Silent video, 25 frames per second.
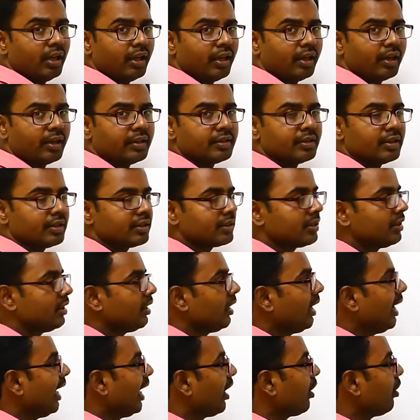increases.
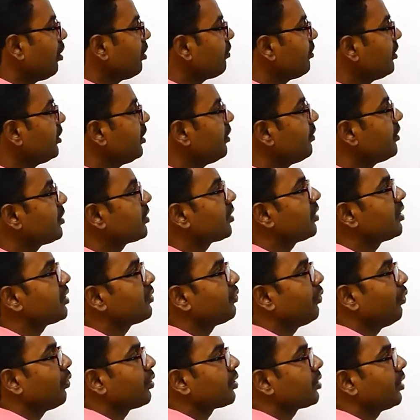Along with the
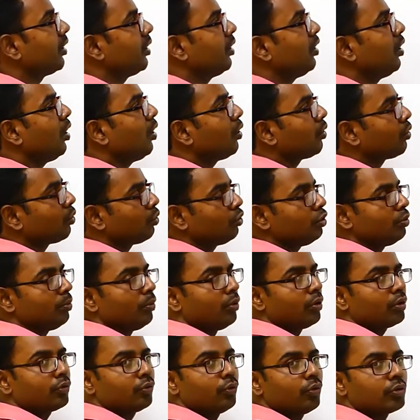viscous force, two
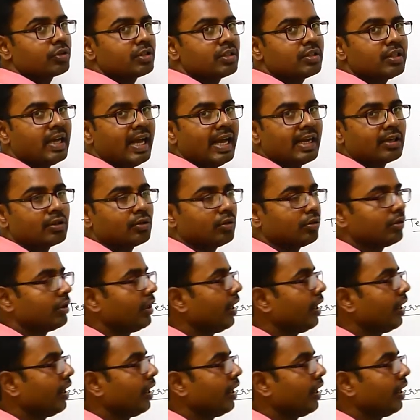more forces act on